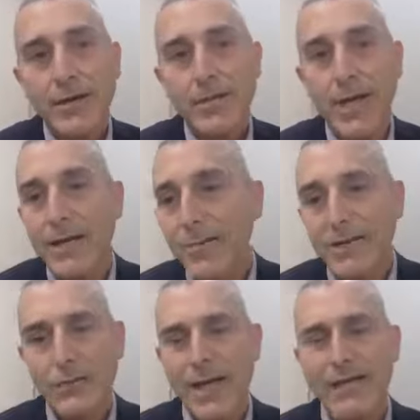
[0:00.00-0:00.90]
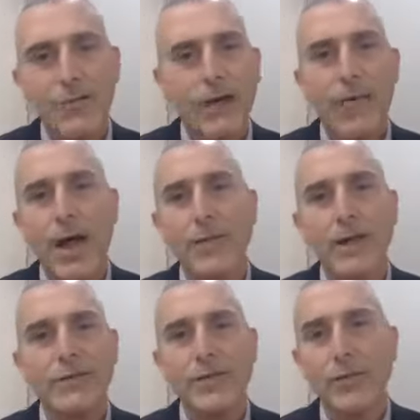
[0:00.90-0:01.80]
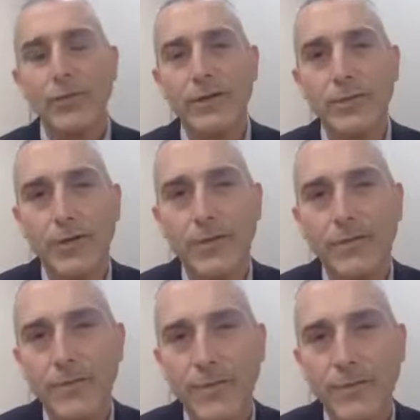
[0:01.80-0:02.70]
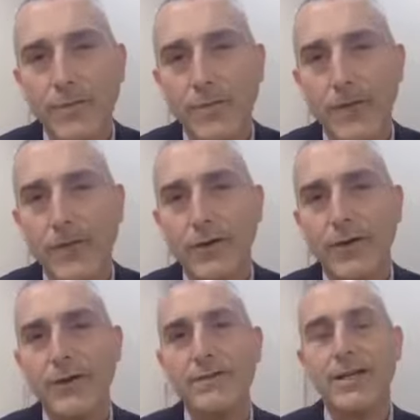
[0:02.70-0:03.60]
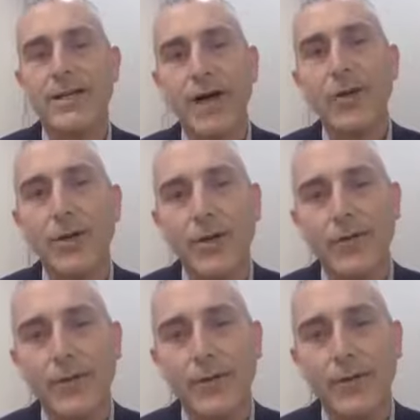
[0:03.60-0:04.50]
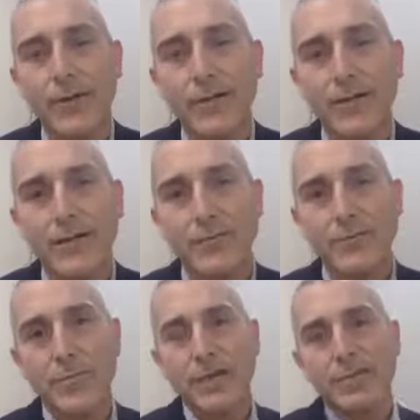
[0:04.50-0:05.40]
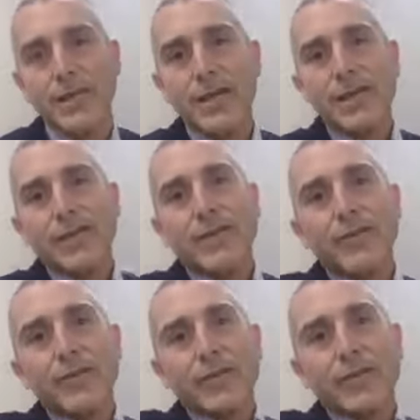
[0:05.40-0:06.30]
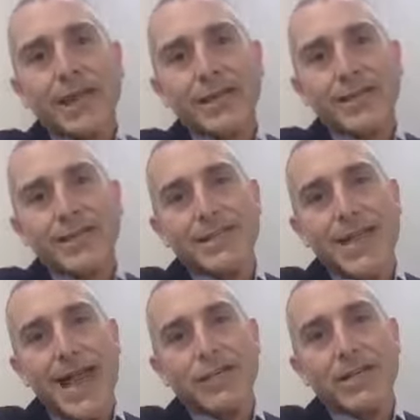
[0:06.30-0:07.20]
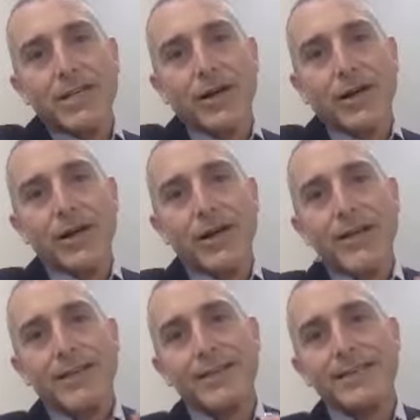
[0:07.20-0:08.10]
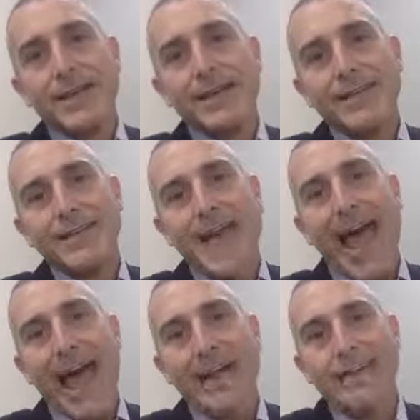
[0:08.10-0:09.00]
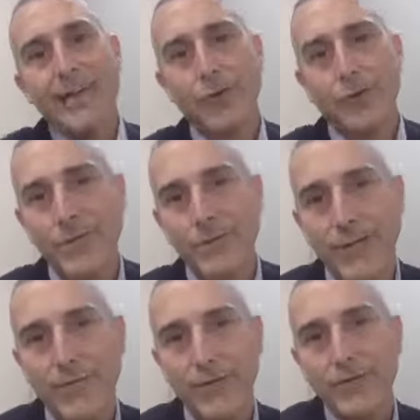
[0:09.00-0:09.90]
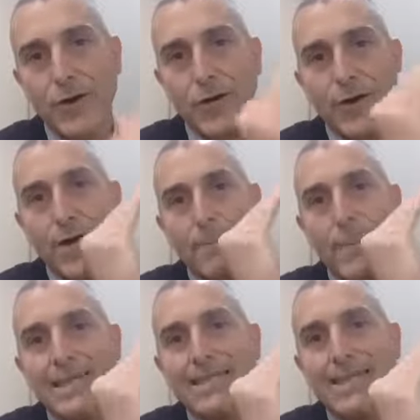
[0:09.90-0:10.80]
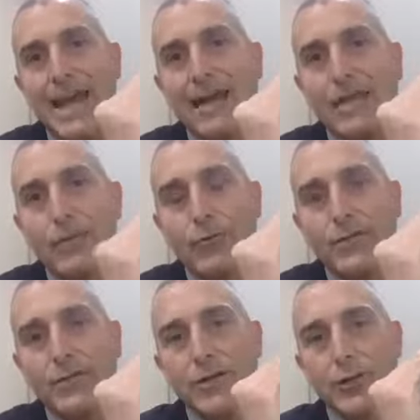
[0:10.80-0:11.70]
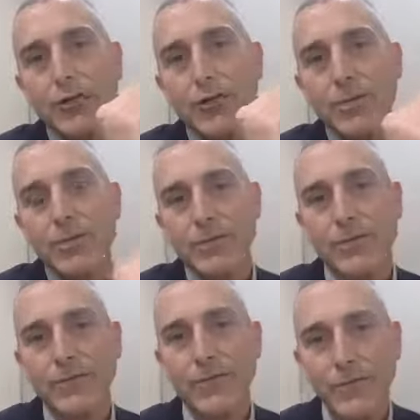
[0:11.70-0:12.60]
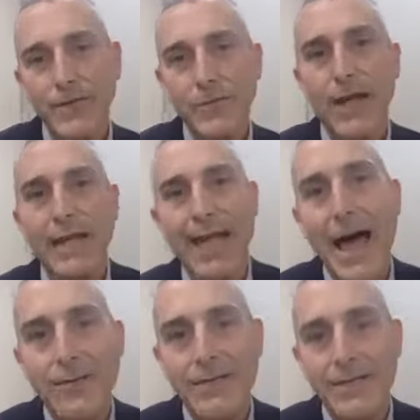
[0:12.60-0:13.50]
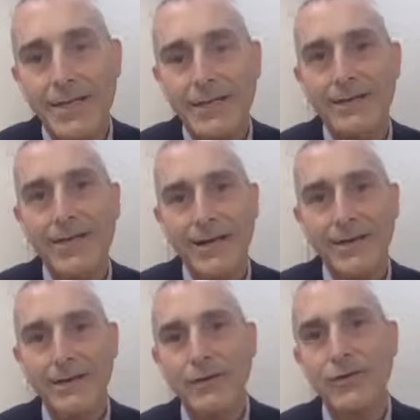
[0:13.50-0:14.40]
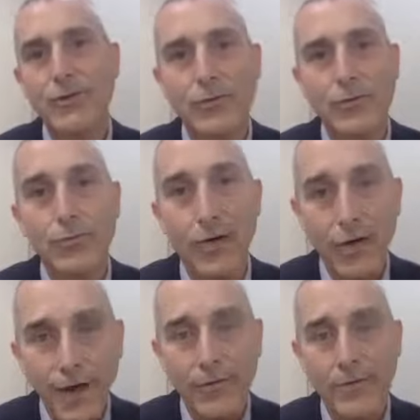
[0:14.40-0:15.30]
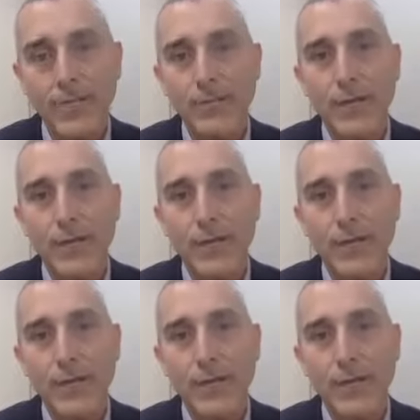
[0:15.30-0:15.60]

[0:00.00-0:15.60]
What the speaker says: Many patients will ask, wait, why am I using a wrist splint for something that hurts at the elbow level? And the reason is because even though the tendons attach here, the tendons act at the wrist level. So maintaining your wrist in a neutral position for sleep allows these tendons to recover.